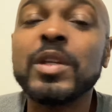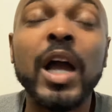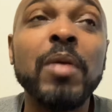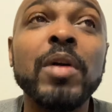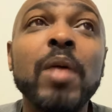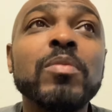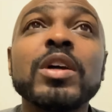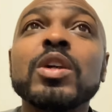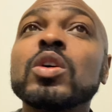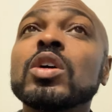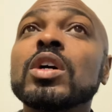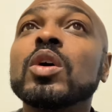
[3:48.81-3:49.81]
I'm going
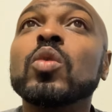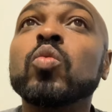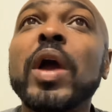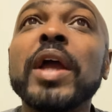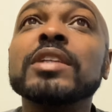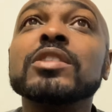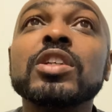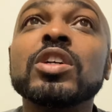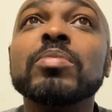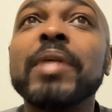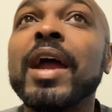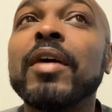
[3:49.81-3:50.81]
to wait until
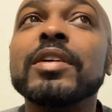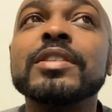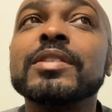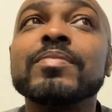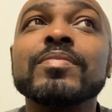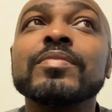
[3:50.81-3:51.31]
marriage.